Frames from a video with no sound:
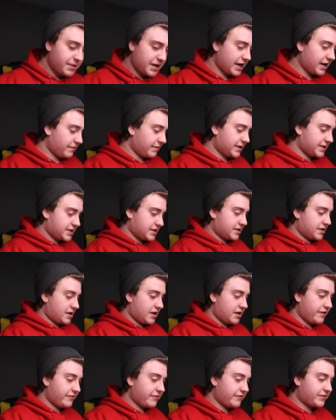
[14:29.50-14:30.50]
But anyways,
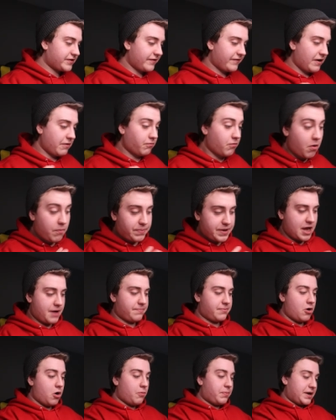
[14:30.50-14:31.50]
enough of stuff I won't be
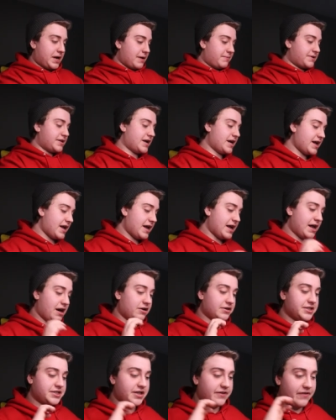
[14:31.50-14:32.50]
up opening up today, and
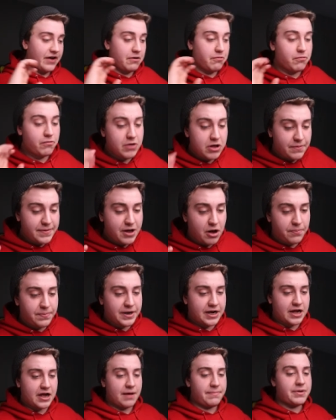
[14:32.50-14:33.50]
on to stuff I will be
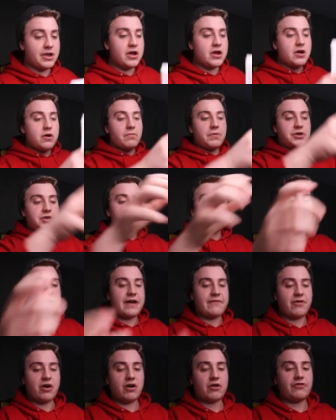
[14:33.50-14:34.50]
opening up. We do
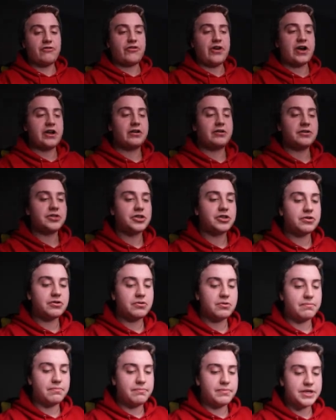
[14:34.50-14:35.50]
have our final
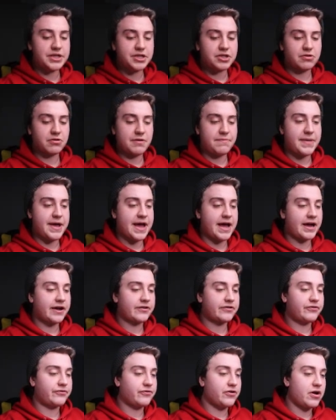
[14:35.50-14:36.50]
two mystery
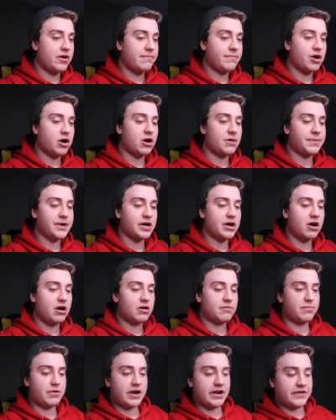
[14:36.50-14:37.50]
packs from Urban
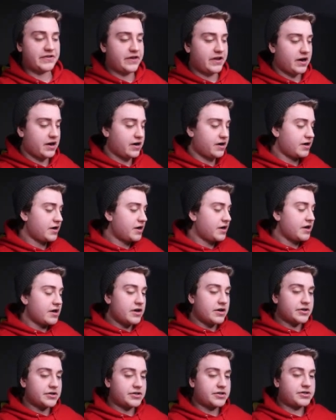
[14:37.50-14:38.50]
Card Breaks here.
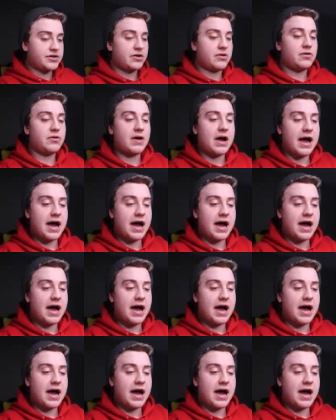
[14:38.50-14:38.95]
So